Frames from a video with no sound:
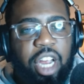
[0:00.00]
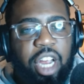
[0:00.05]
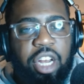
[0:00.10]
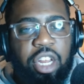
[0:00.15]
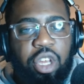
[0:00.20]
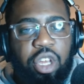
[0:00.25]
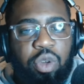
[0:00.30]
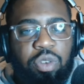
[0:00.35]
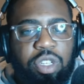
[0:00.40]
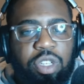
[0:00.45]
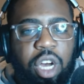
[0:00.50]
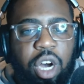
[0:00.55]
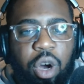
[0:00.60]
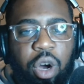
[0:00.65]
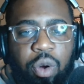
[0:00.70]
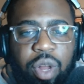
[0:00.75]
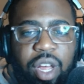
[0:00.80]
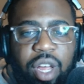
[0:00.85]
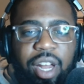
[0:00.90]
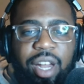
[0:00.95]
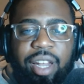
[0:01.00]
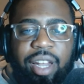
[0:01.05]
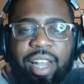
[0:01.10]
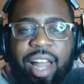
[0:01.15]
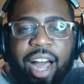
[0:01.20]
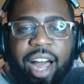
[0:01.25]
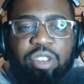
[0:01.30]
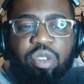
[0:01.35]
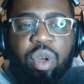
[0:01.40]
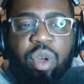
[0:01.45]
and use code
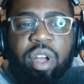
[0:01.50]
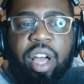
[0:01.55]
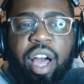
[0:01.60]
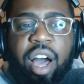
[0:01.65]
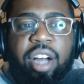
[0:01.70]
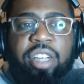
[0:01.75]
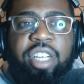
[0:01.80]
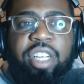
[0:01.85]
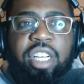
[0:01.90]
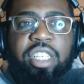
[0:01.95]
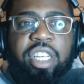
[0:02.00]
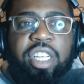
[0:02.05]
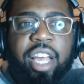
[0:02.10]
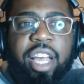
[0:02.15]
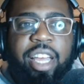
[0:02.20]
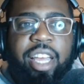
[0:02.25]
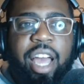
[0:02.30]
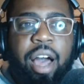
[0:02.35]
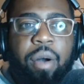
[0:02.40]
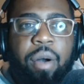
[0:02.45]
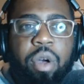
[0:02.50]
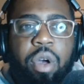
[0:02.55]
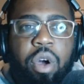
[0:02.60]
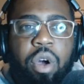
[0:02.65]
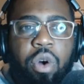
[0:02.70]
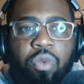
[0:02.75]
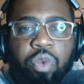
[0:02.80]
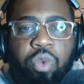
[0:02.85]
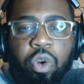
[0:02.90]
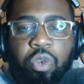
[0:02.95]
LOCKEDONCollege at checkout
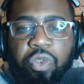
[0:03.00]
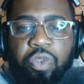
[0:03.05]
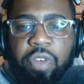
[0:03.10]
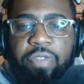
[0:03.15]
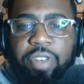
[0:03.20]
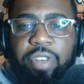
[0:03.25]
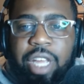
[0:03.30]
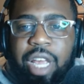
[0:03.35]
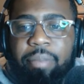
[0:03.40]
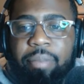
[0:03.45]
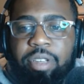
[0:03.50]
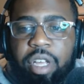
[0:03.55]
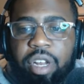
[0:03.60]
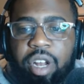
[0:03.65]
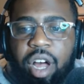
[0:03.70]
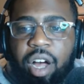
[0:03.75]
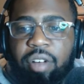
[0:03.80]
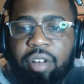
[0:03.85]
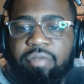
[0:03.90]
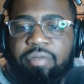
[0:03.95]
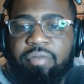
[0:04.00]
for 15% off.